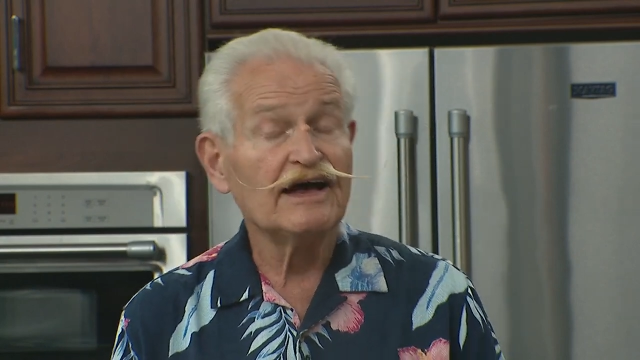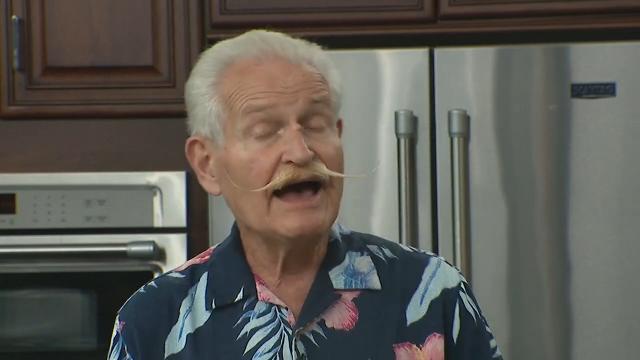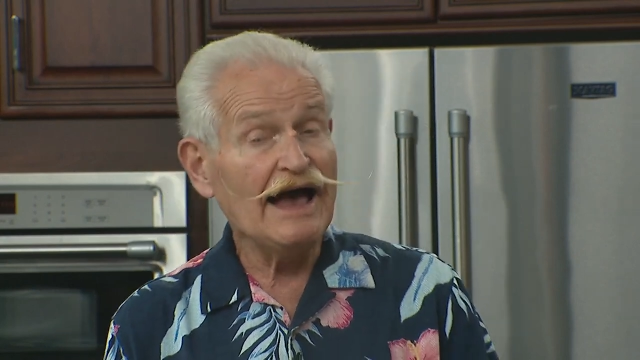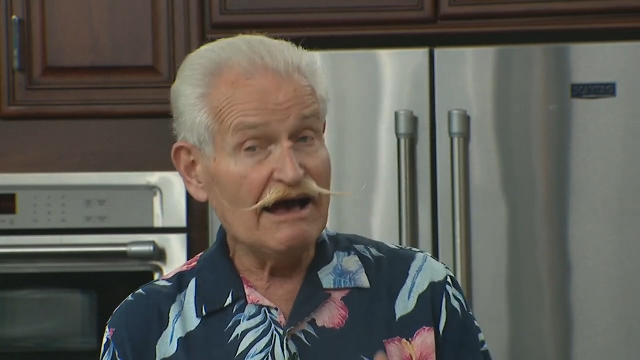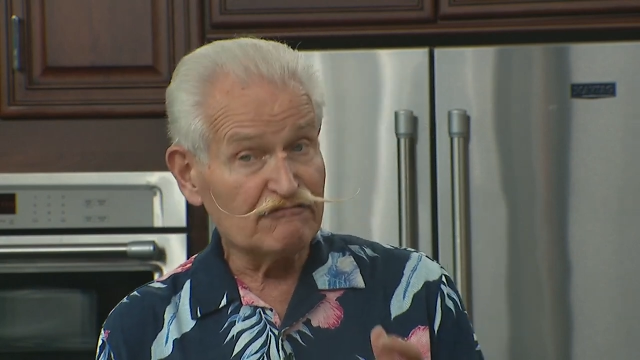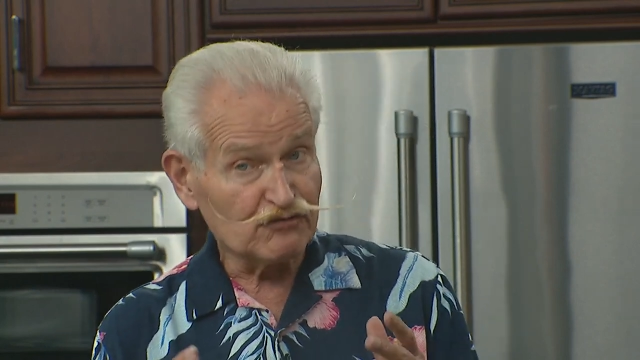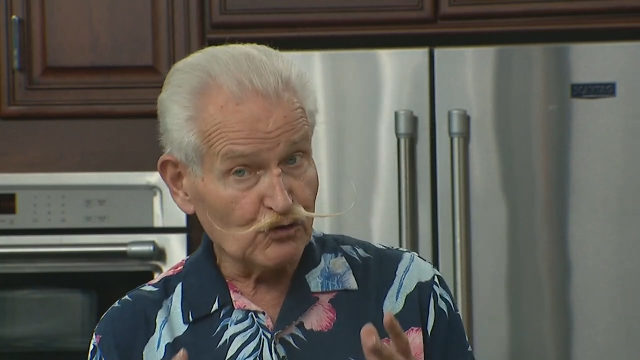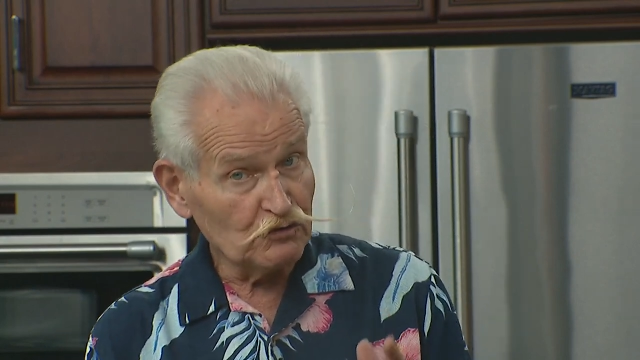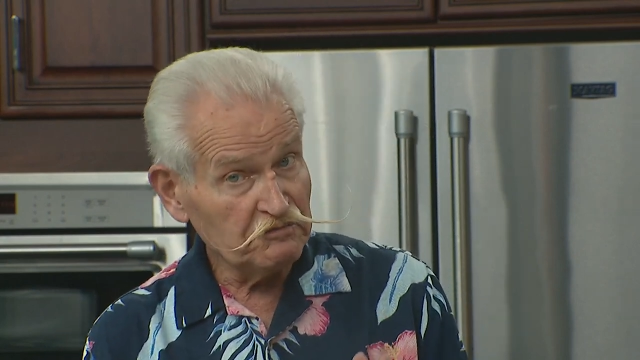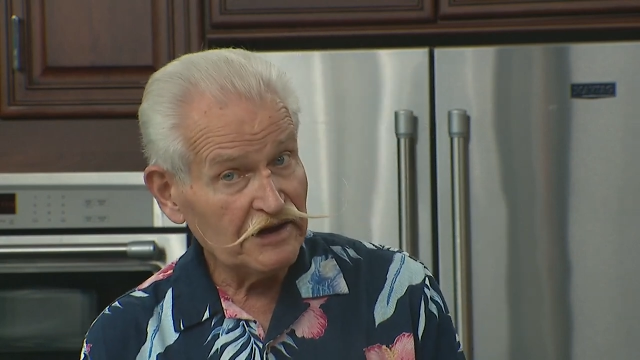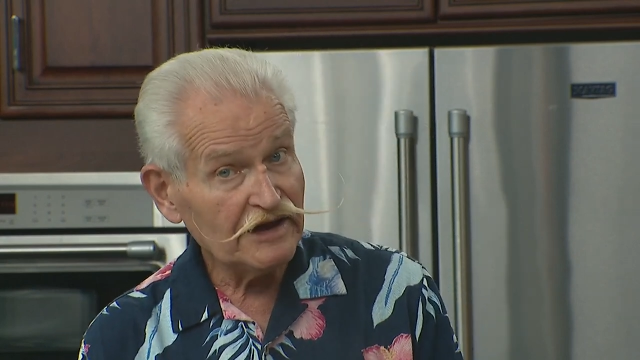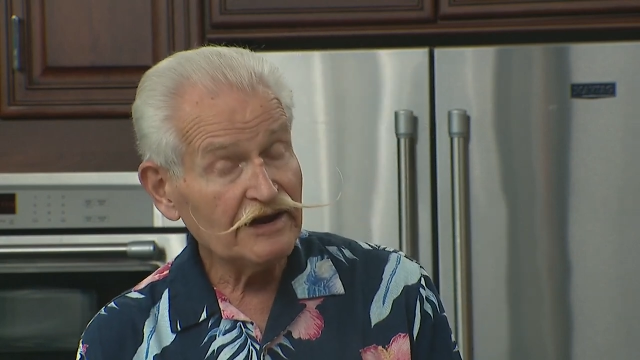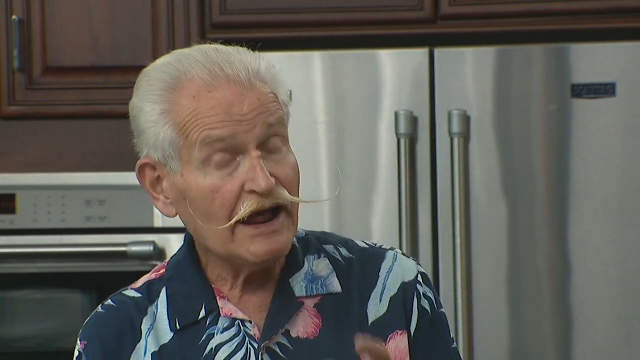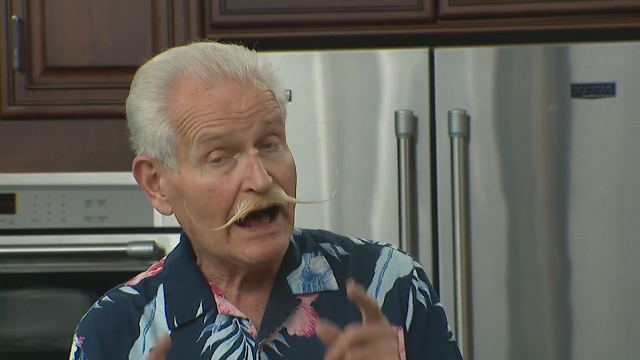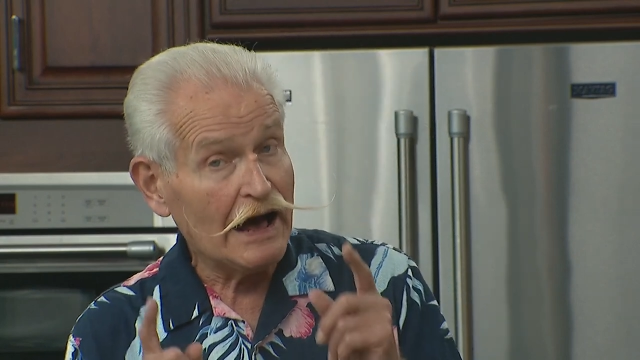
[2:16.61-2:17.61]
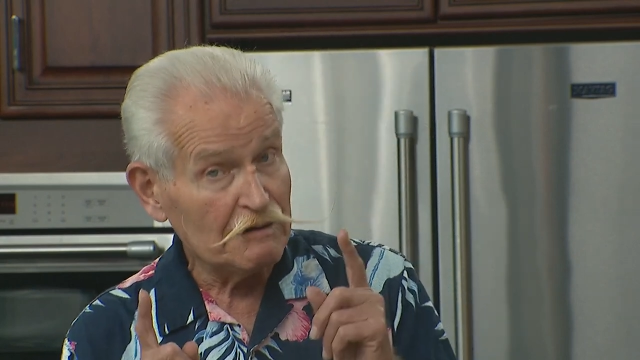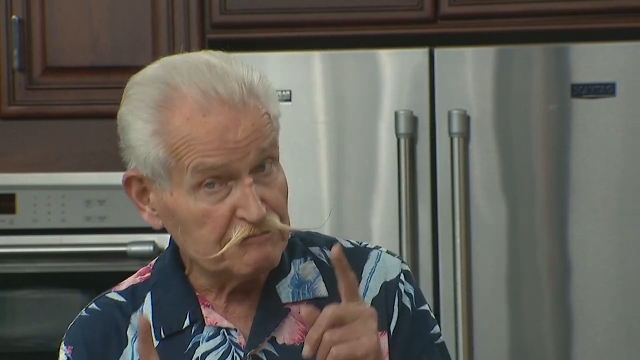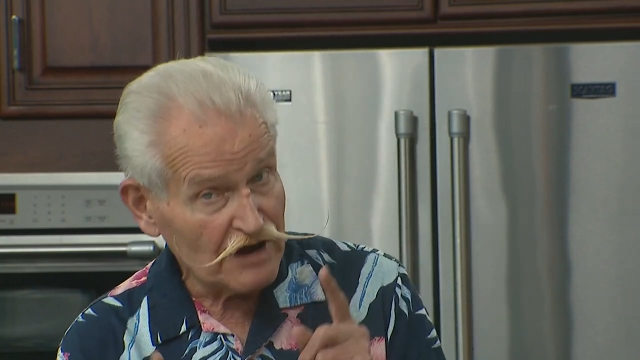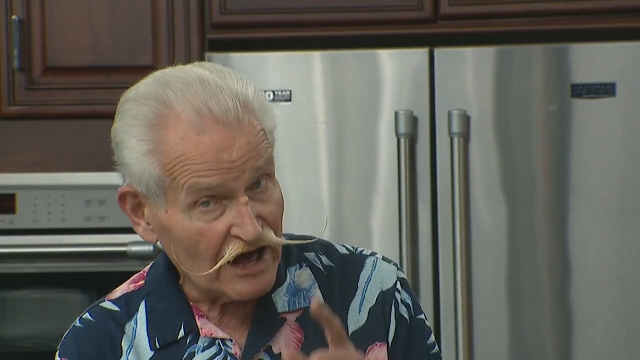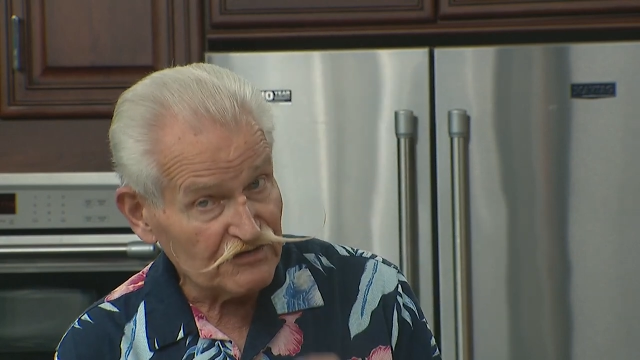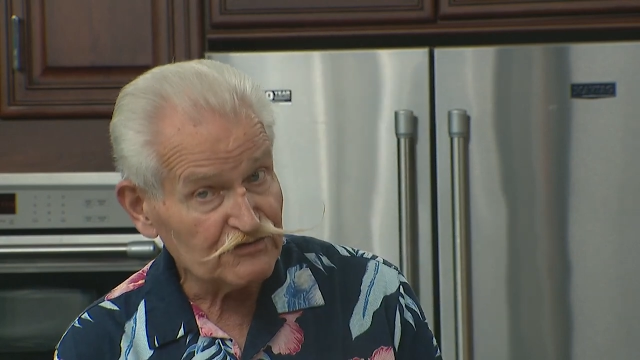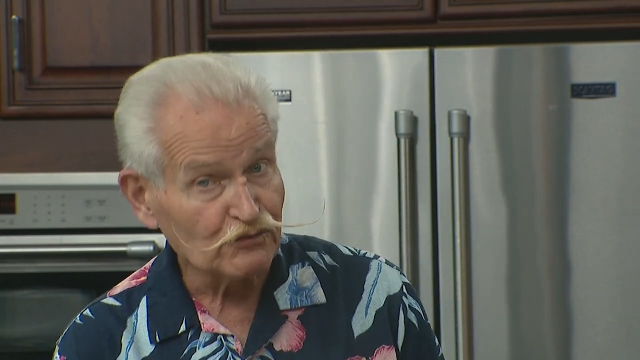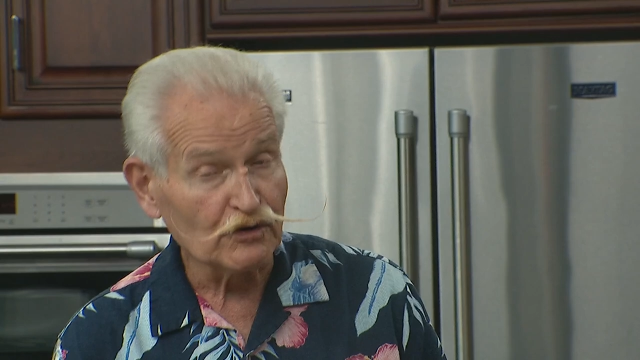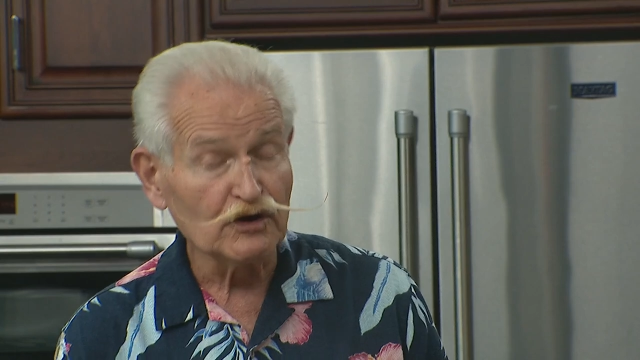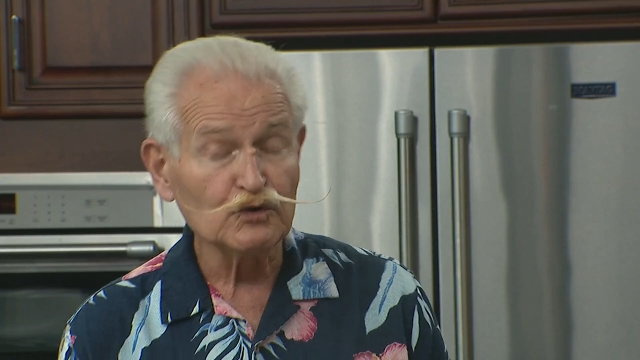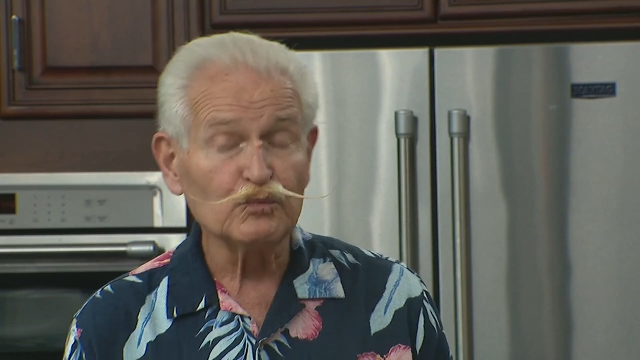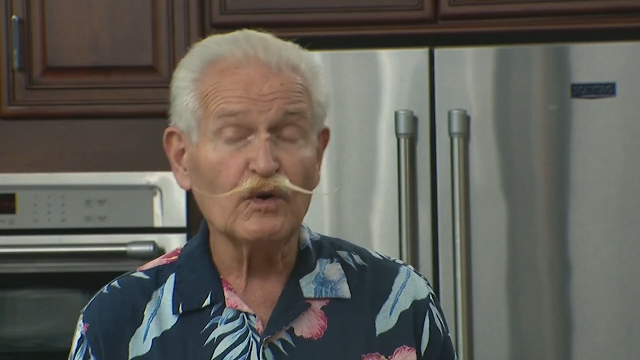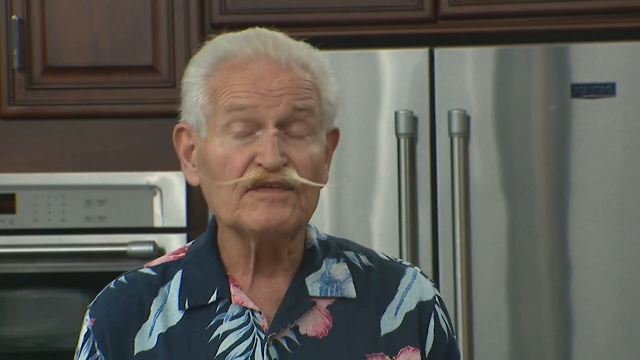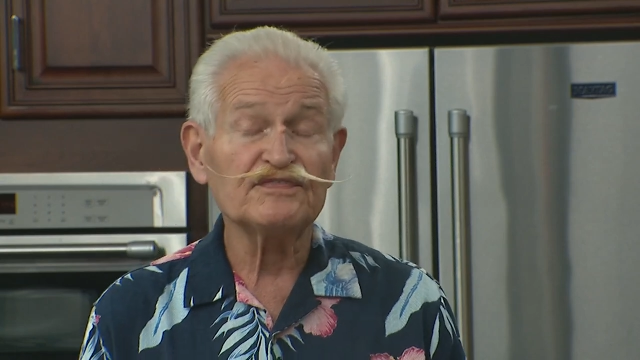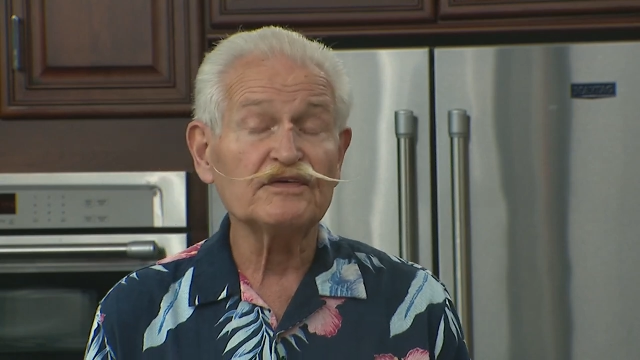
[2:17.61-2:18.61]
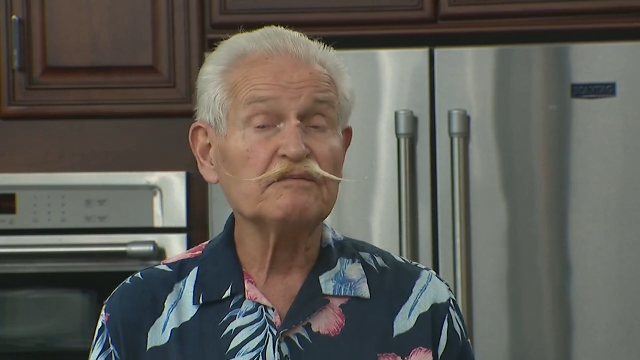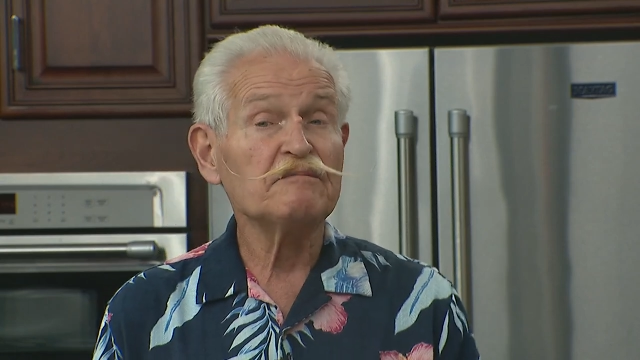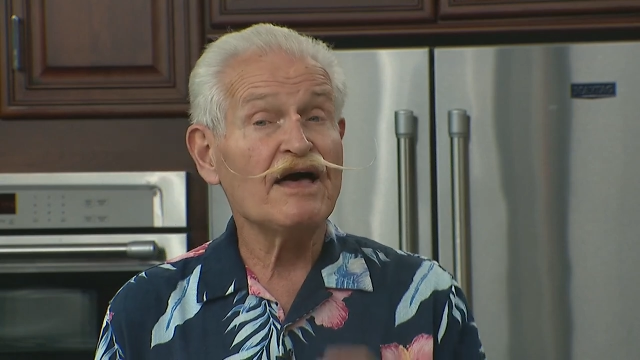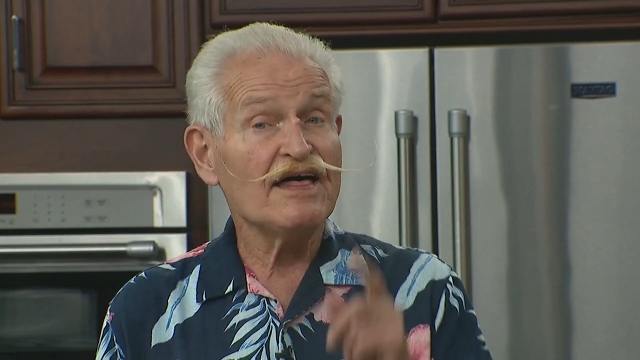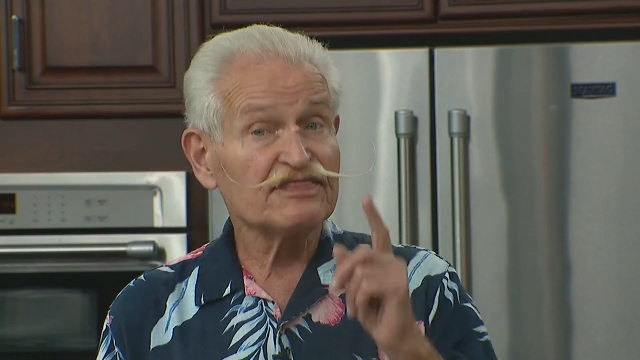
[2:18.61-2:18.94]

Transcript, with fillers: Have to admit, I'm not thrilled with them.